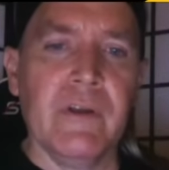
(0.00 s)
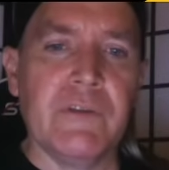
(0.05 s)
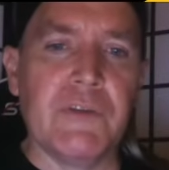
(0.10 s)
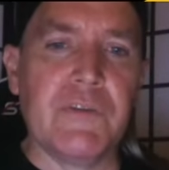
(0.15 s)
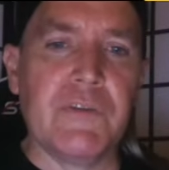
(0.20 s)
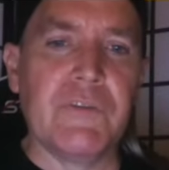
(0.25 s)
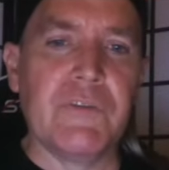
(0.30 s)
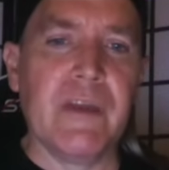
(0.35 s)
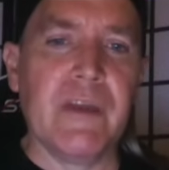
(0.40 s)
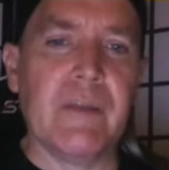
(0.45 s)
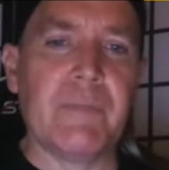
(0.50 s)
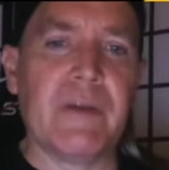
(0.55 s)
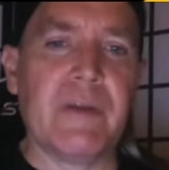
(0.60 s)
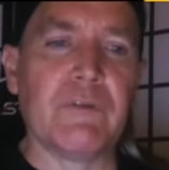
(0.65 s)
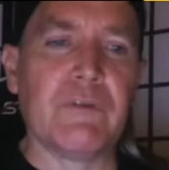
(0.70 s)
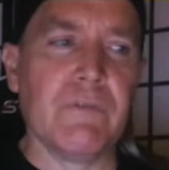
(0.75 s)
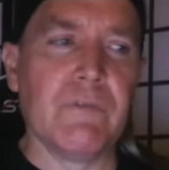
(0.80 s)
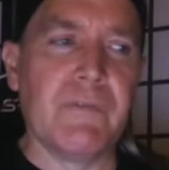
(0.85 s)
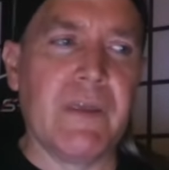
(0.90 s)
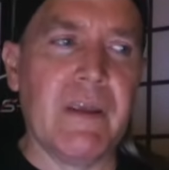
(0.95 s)
She stayed in
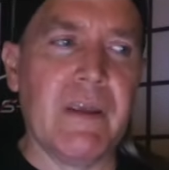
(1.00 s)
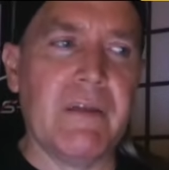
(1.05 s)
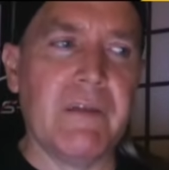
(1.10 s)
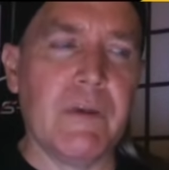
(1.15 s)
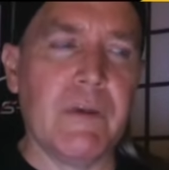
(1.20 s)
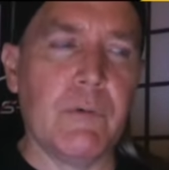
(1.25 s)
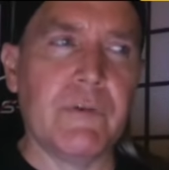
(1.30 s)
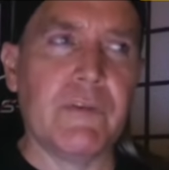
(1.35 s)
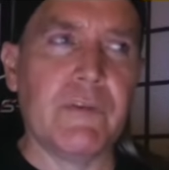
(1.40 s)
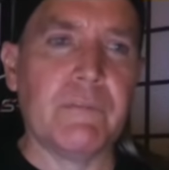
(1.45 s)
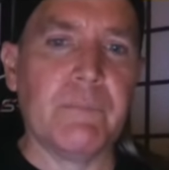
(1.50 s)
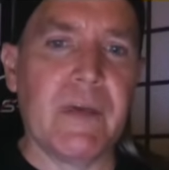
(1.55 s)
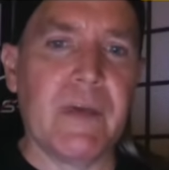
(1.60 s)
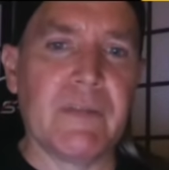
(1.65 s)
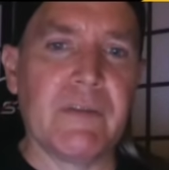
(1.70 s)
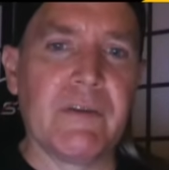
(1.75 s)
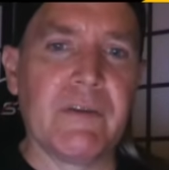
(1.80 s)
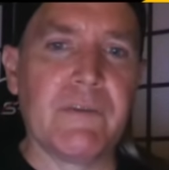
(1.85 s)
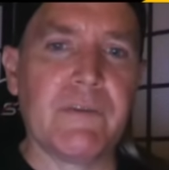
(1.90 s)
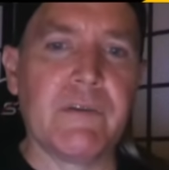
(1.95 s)
Pennsylvania with this
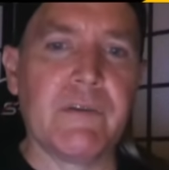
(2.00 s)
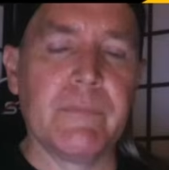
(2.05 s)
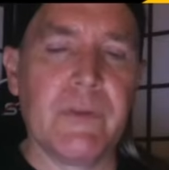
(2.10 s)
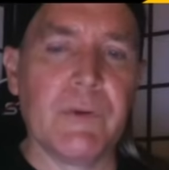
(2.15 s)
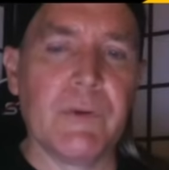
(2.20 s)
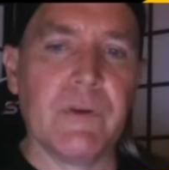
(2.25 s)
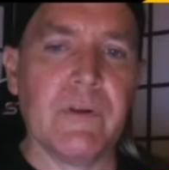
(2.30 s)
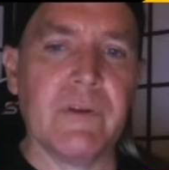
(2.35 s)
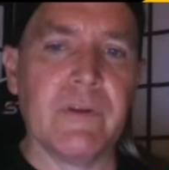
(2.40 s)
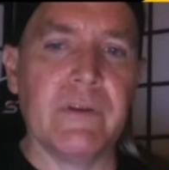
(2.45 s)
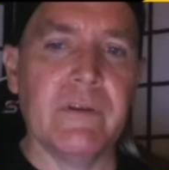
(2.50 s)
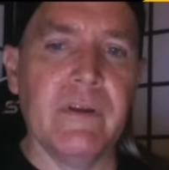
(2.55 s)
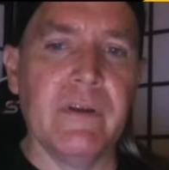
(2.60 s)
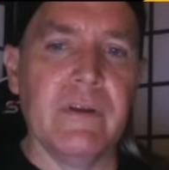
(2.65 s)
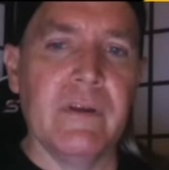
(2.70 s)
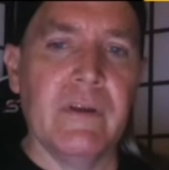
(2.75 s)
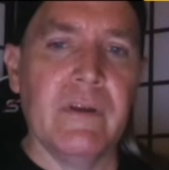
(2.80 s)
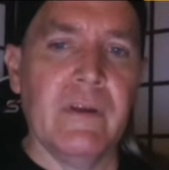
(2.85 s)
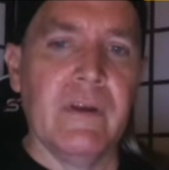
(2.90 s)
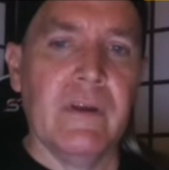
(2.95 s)
Methodist community,
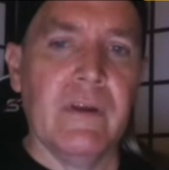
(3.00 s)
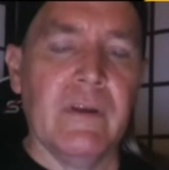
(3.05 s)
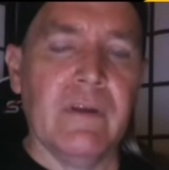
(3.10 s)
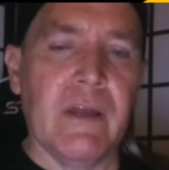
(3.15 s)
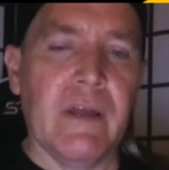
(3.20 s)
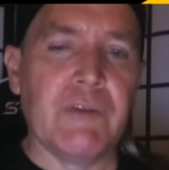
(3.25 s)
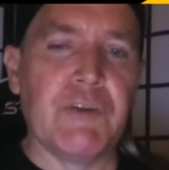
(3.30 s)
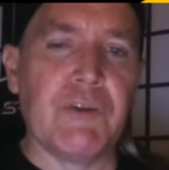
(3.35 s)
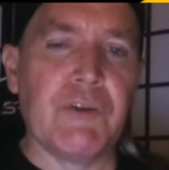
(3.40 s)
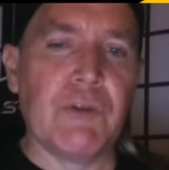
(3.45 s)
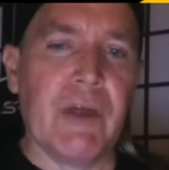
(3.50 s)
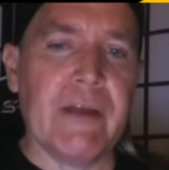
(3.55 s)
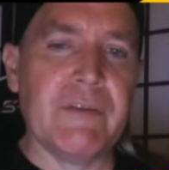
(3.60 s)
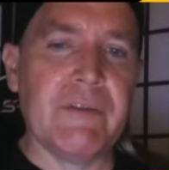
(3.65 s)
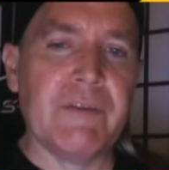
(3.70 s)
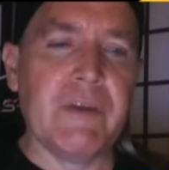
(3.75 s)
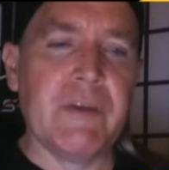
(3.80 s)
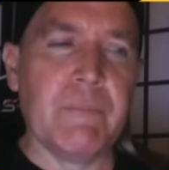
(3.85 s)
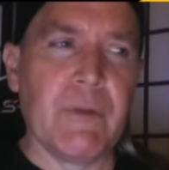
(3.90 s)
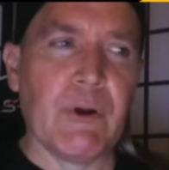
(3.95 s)
and she
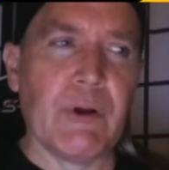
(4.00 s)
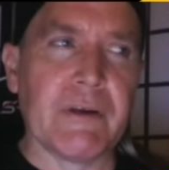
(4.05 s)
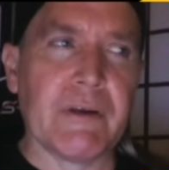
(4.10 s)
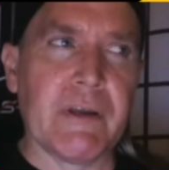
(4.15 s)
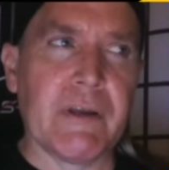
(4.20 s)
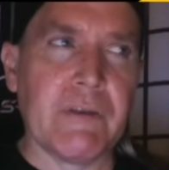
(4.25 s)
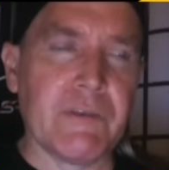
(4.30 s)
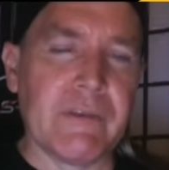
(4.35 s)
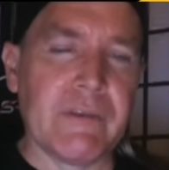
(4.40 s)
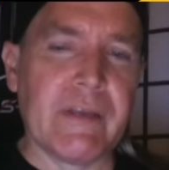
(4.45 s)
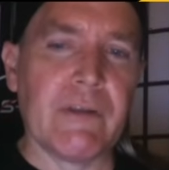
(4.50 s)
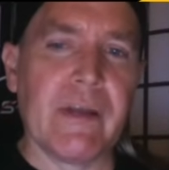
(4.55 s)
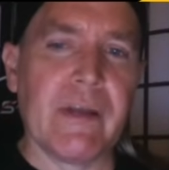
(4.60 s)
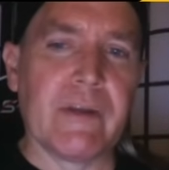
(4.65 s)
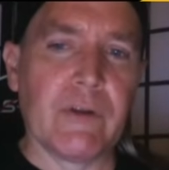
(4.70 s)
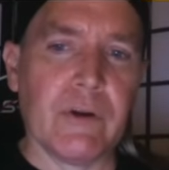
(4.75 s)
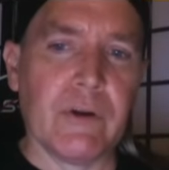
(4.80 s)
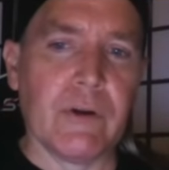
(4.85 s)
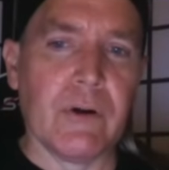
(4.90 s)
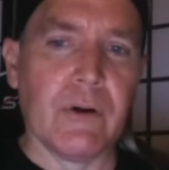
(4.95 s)
liked the Americans and they
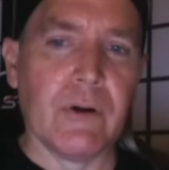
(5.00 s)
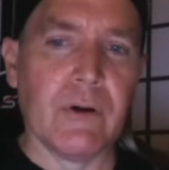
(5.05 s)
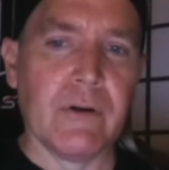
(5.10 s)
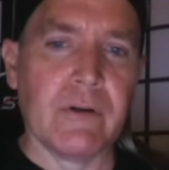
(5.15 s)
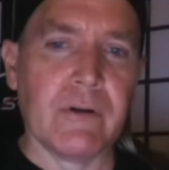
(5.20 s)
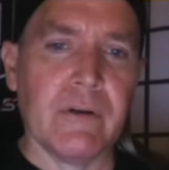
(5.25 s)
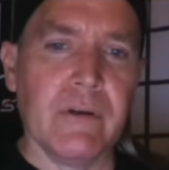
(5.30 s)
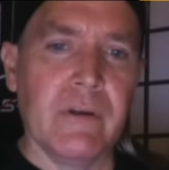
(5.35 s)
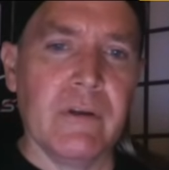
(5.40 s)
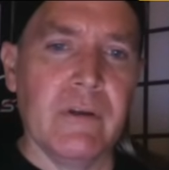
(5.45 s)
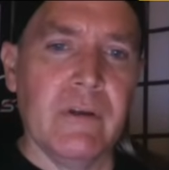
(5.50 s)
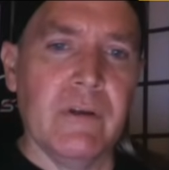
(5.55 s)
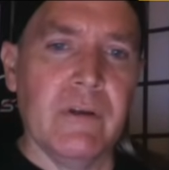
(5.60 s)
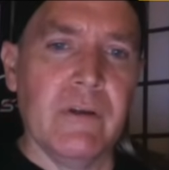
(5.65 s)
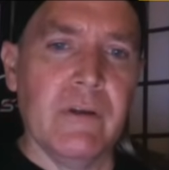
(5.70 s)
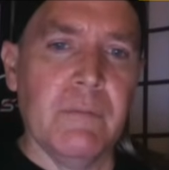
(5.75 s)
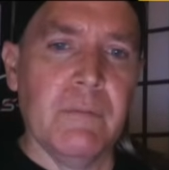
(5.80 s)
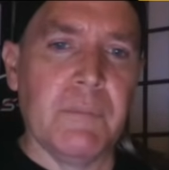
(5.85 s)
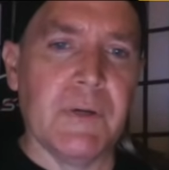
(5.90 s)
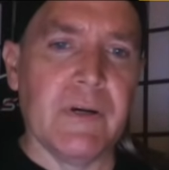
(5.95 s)
liked her,
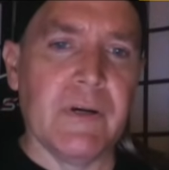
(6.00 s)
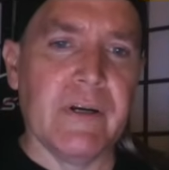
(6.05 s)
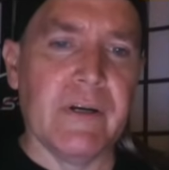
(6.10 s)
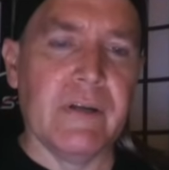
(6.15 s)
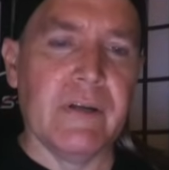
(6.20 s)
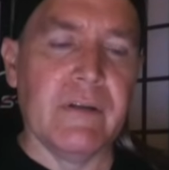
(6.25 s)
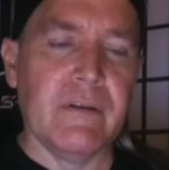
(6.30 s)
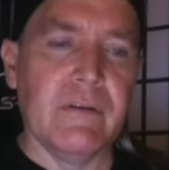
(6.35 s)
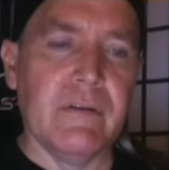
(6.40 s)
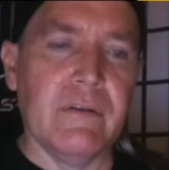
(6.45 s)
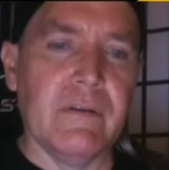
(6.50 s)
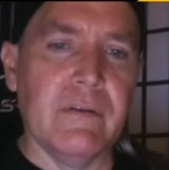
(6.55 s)
but